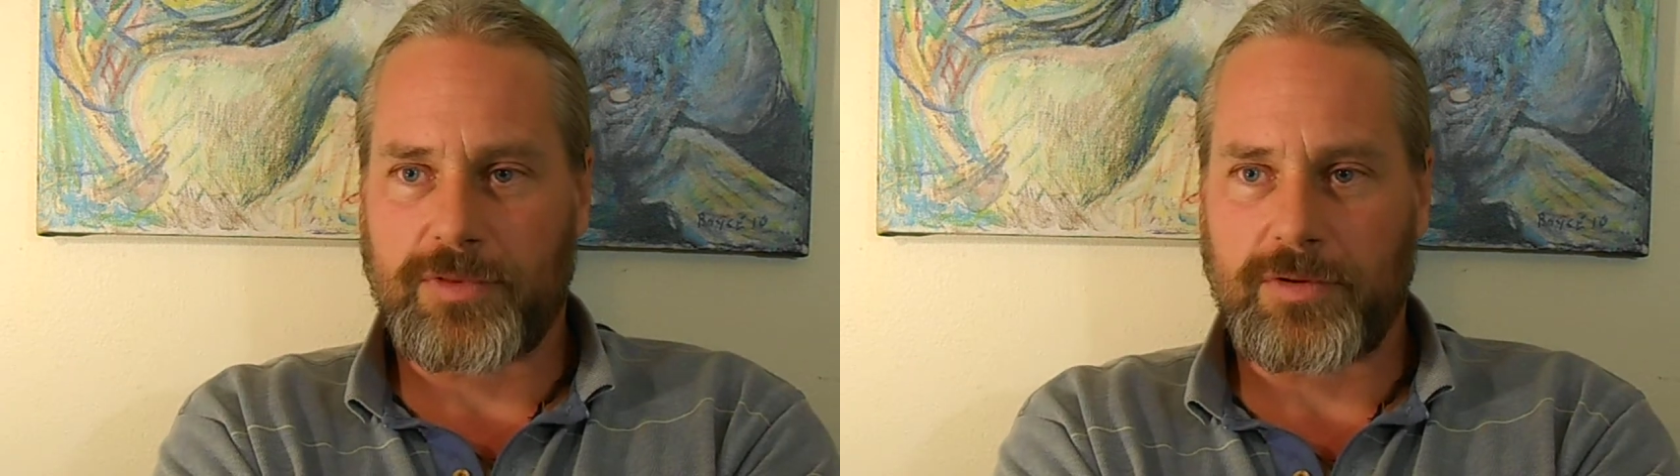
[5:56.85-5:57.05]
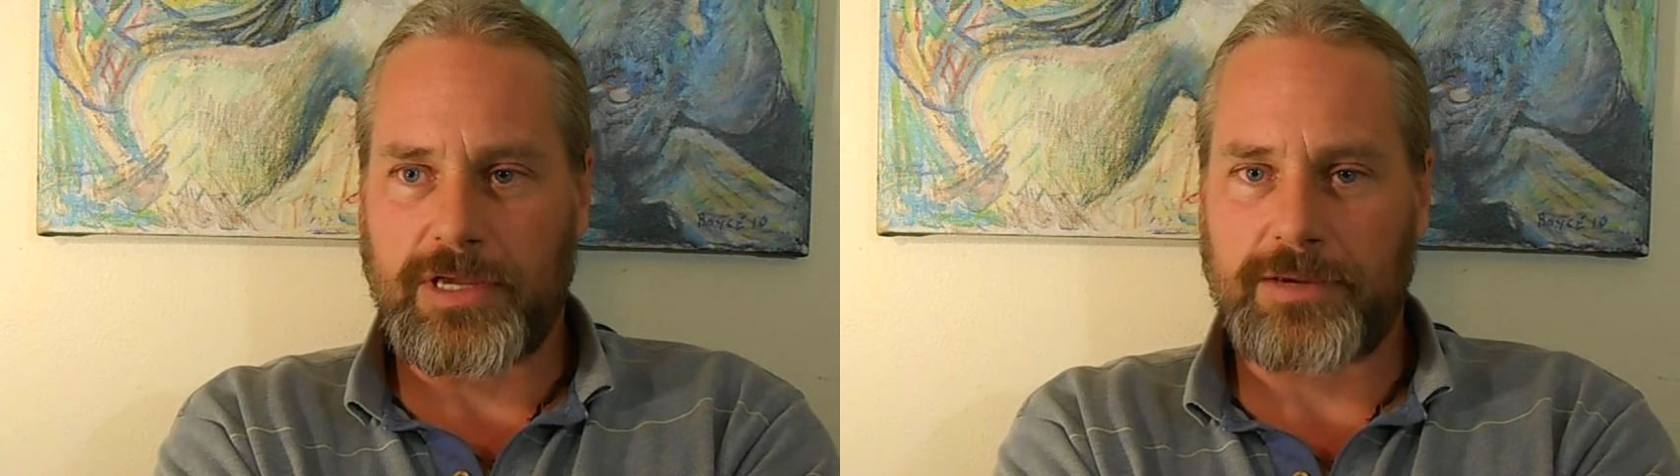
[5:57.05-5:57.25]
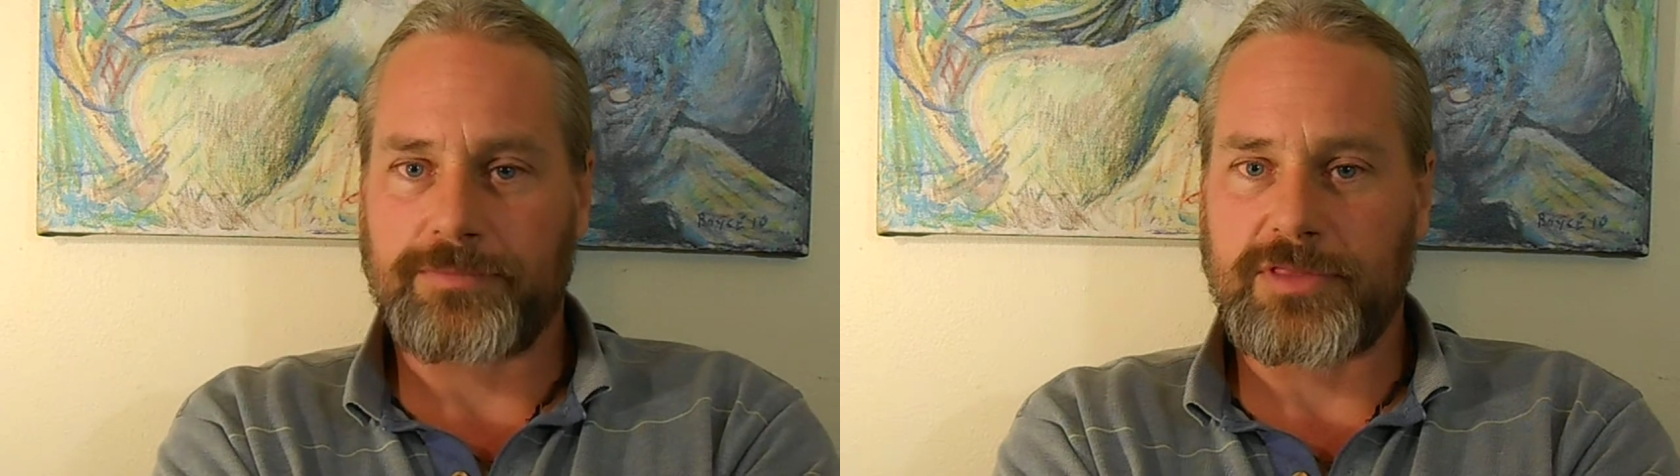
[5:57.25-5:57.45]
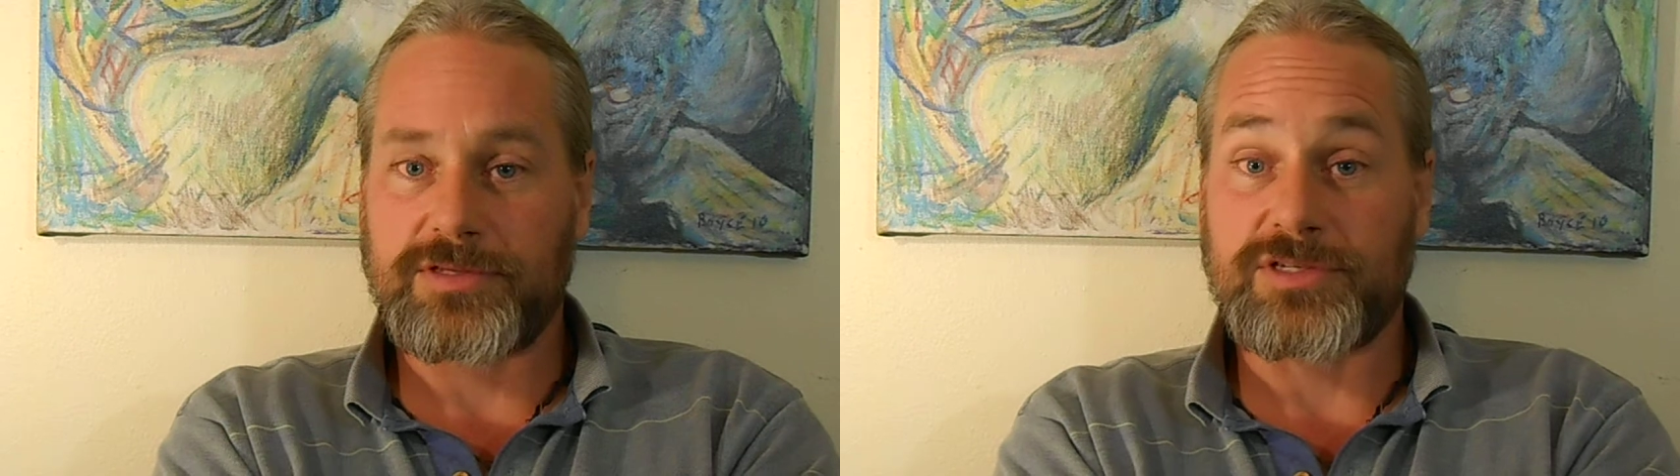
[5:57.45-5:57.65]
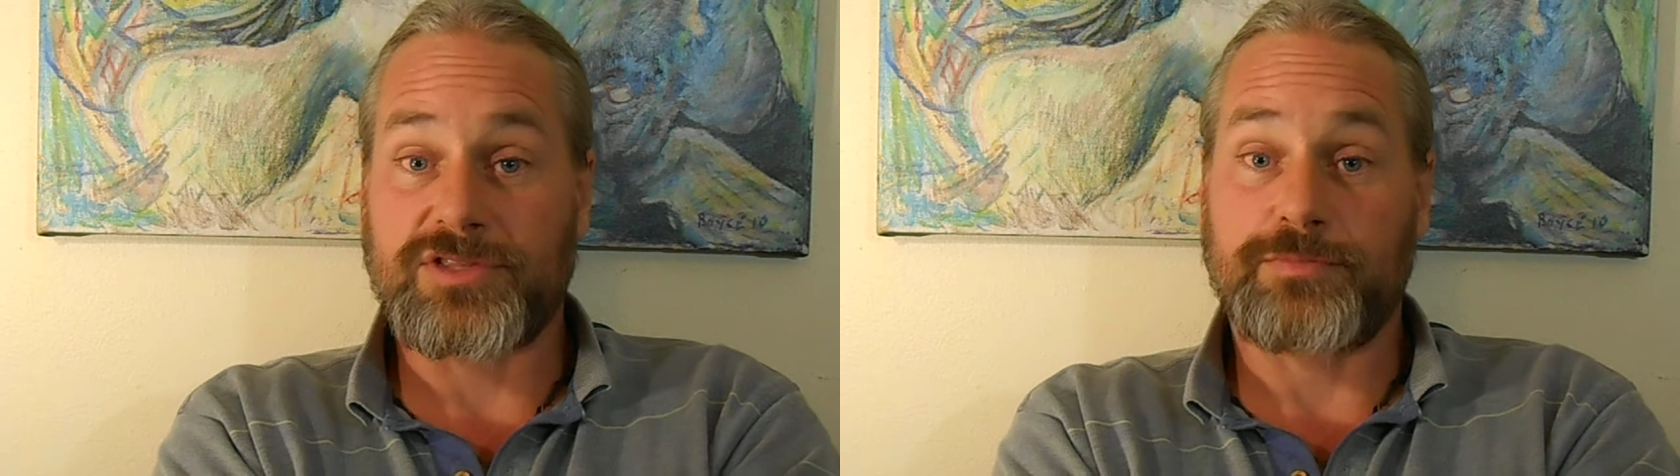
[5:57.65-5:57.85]
Okay,
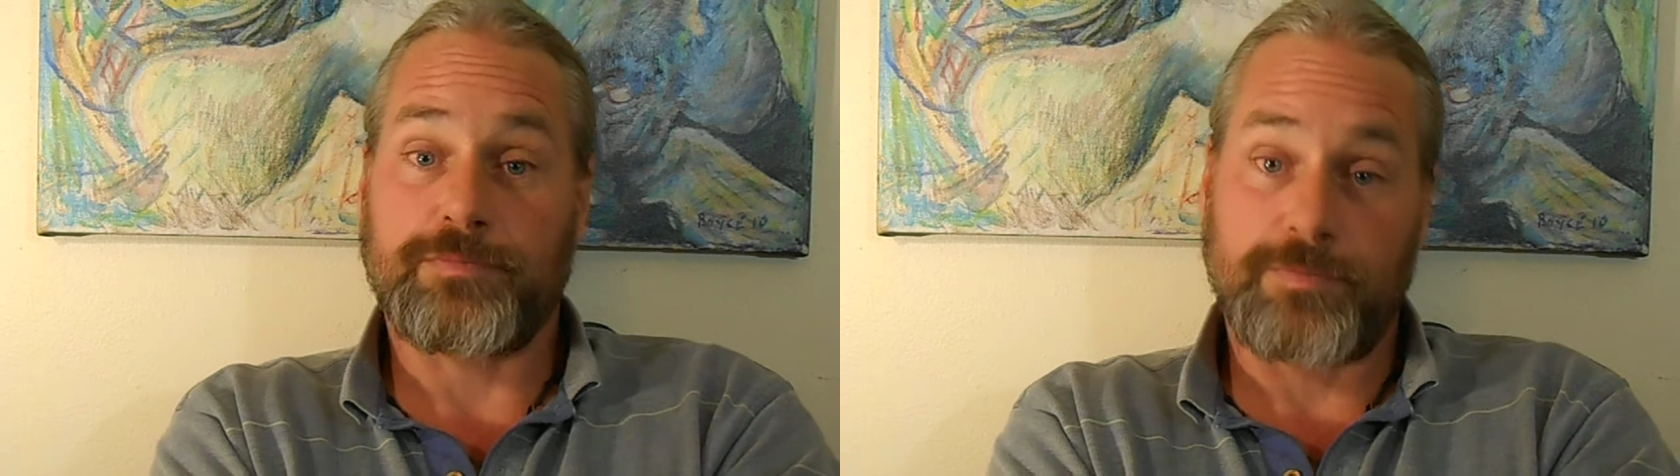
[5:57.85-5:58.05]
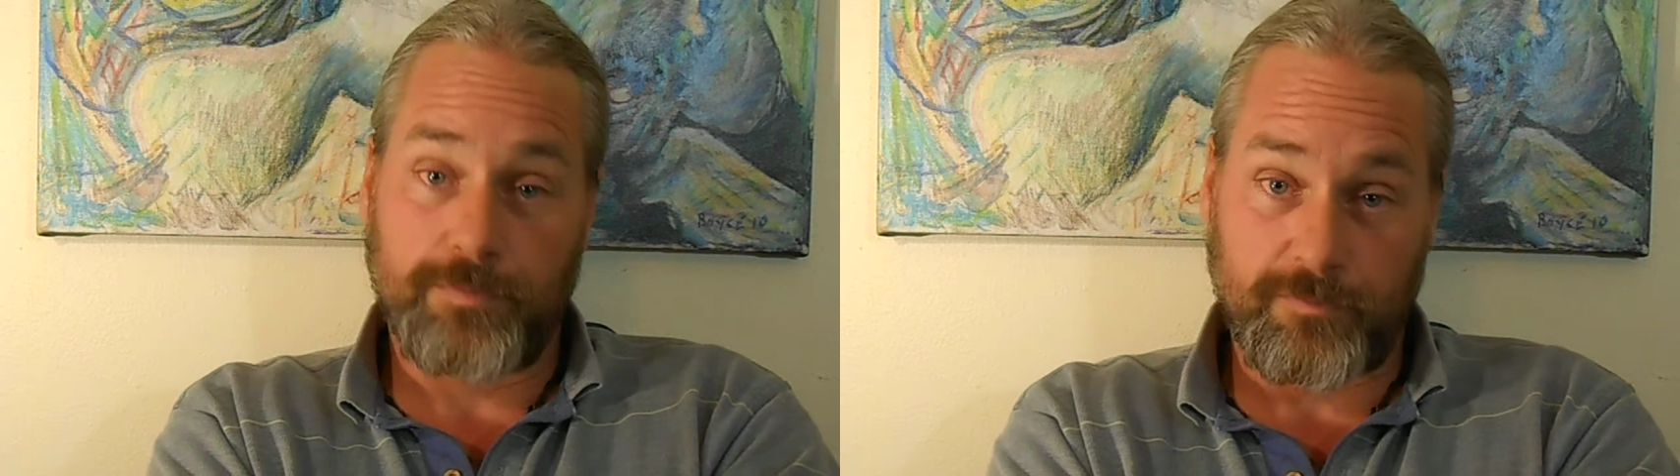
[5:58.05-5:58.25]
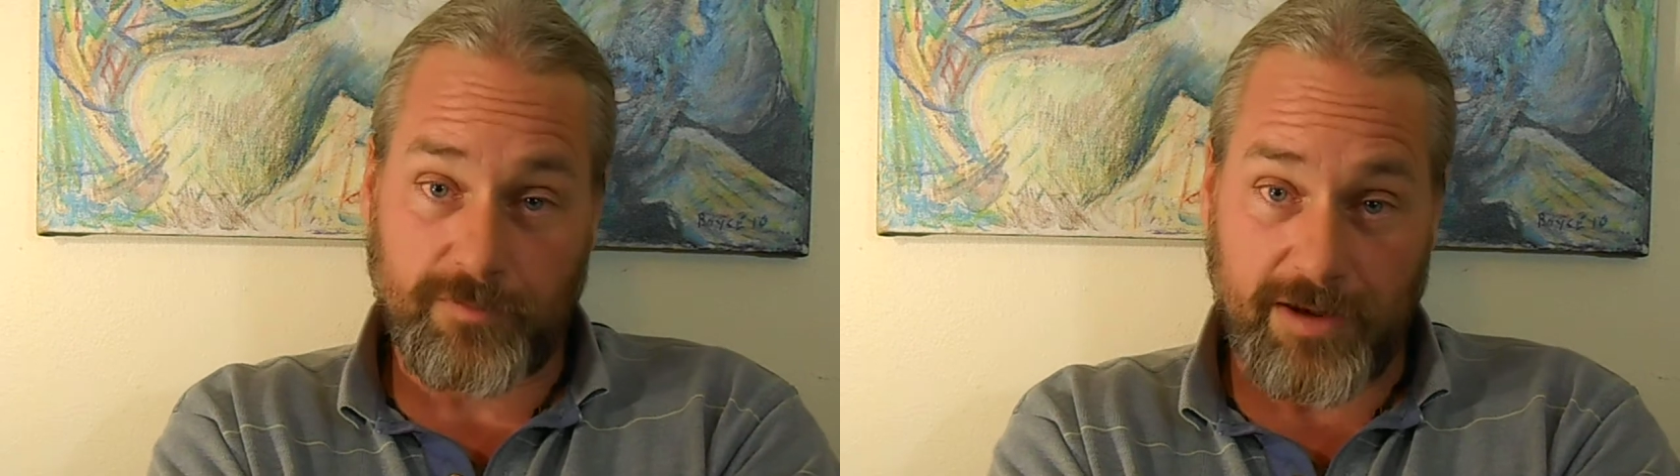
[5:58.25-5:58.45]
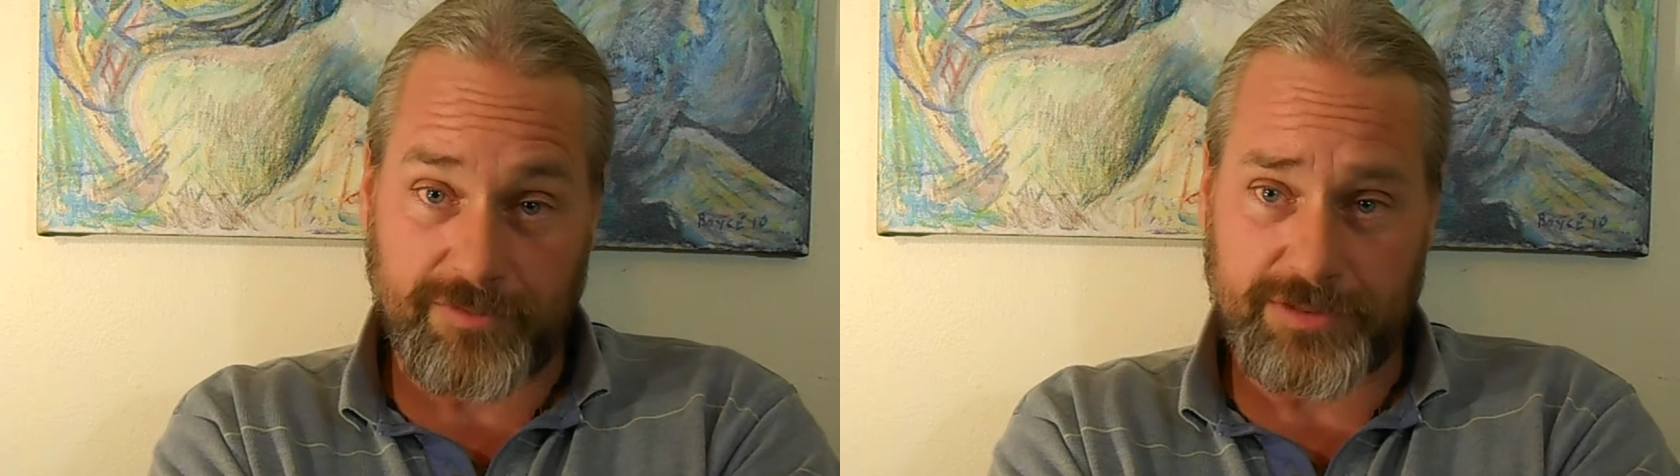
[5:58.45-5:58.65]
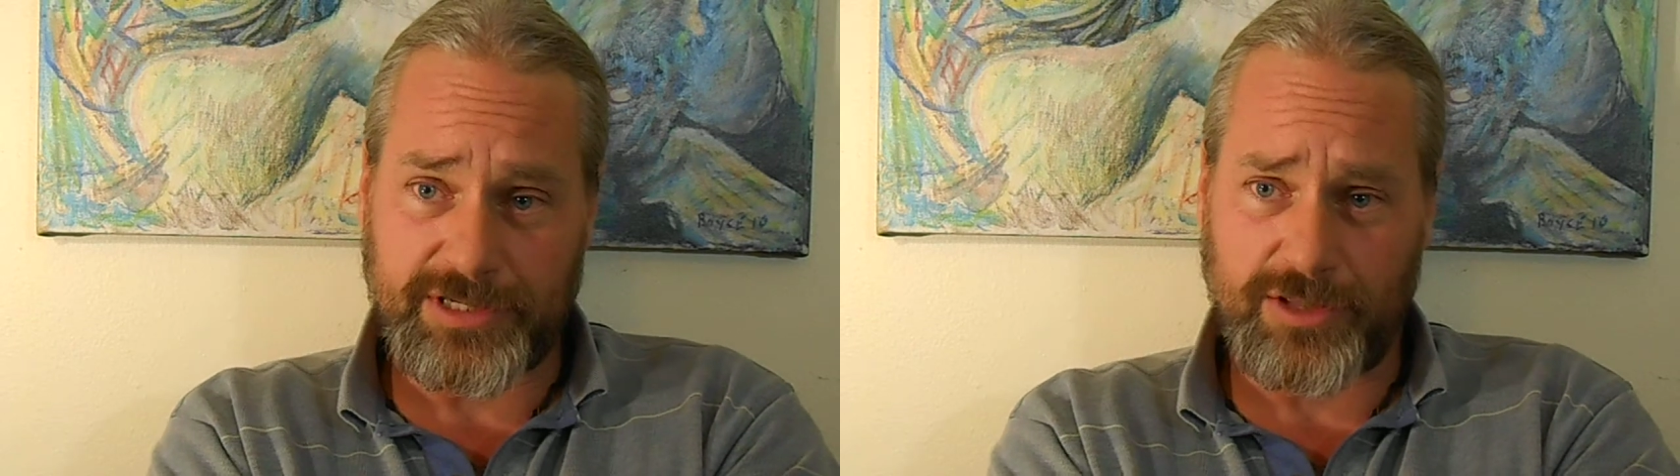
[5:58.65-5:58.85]
this is
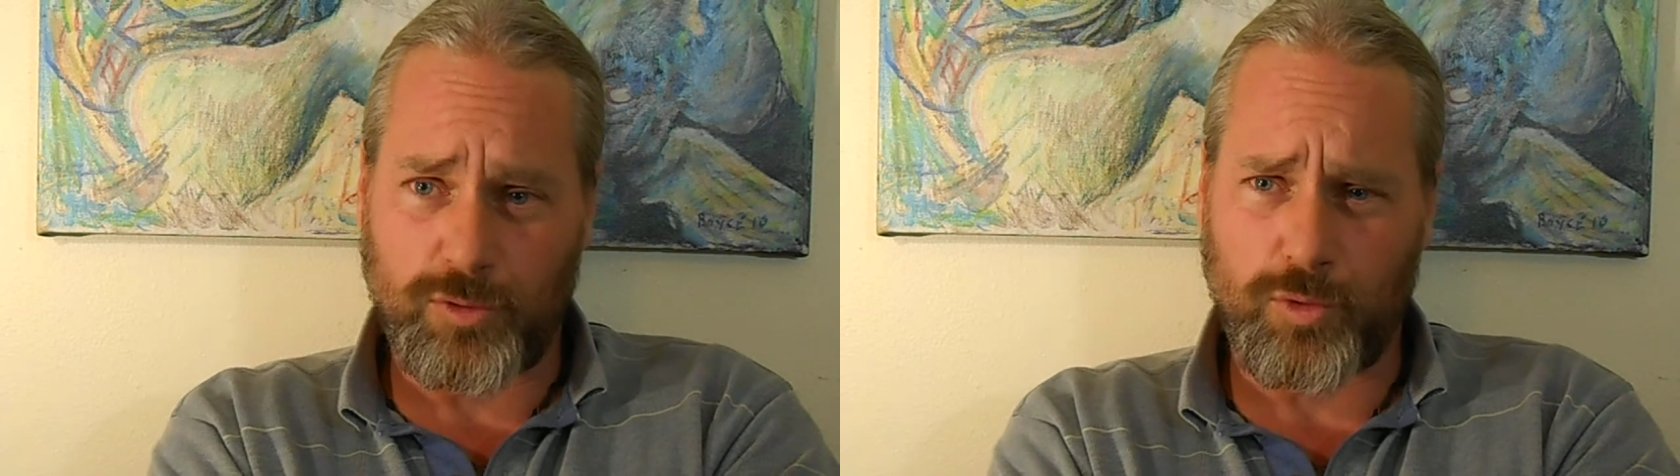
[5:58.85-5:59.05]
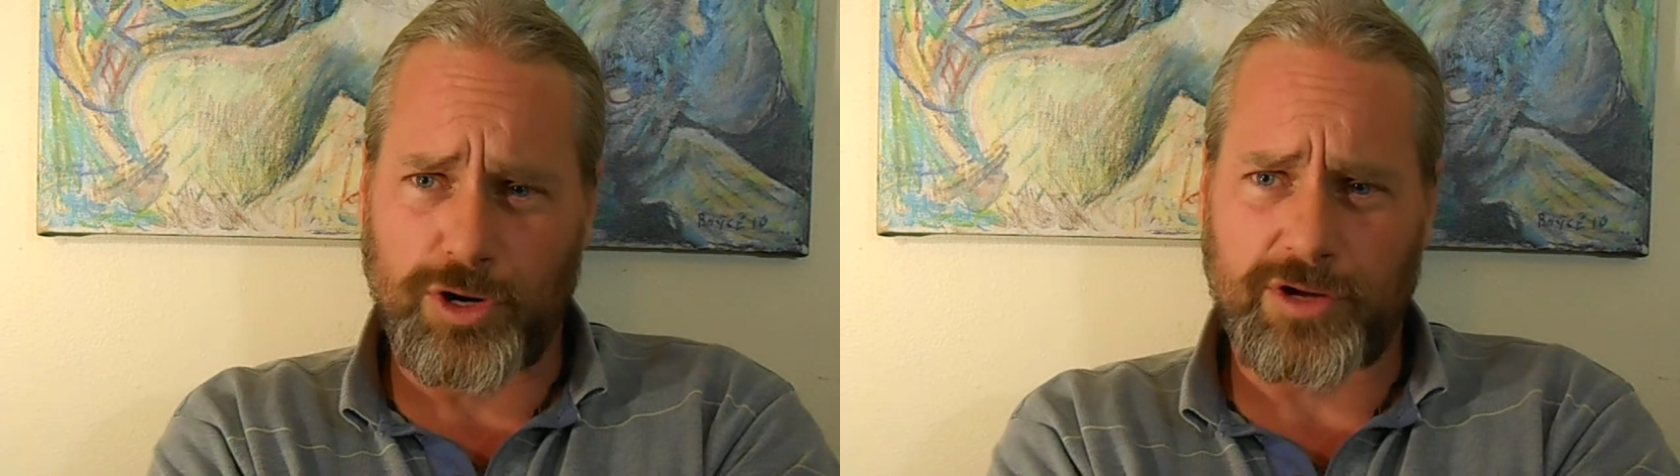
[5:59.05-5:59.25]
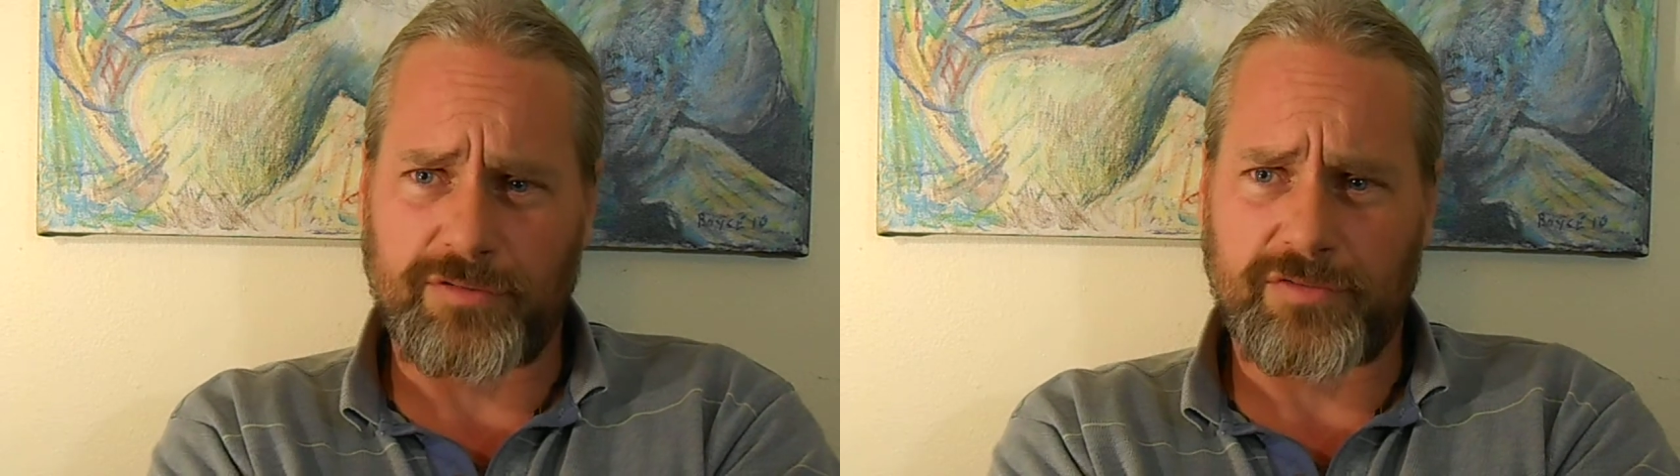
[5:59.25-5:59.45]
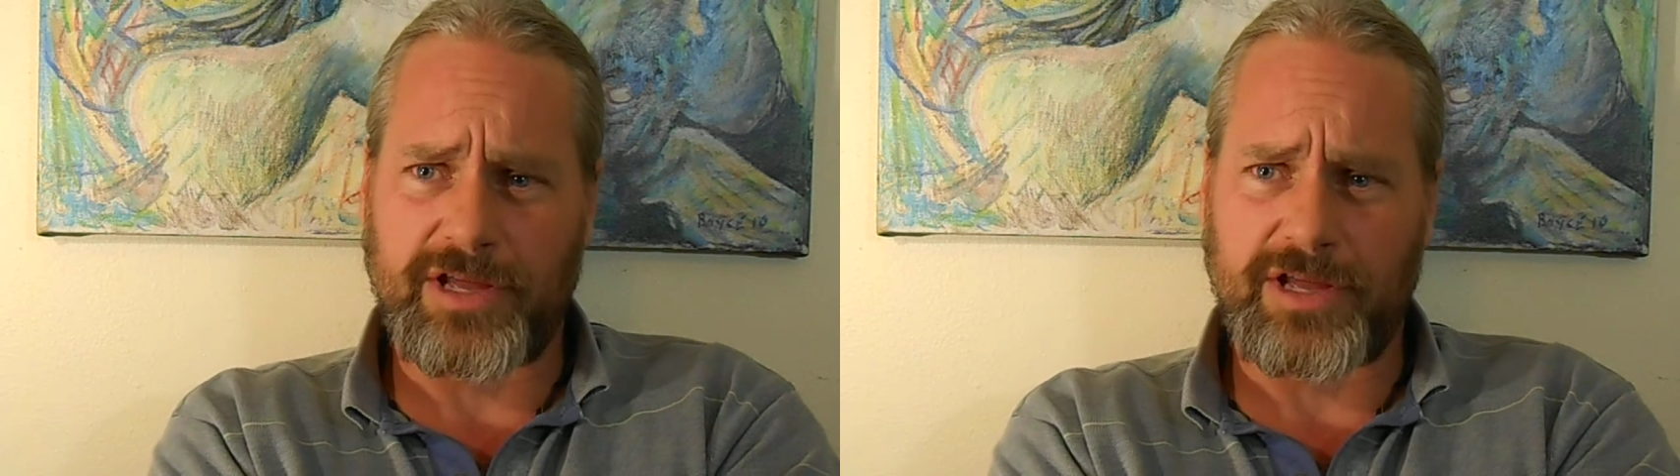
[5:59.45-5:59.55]
referencing the work of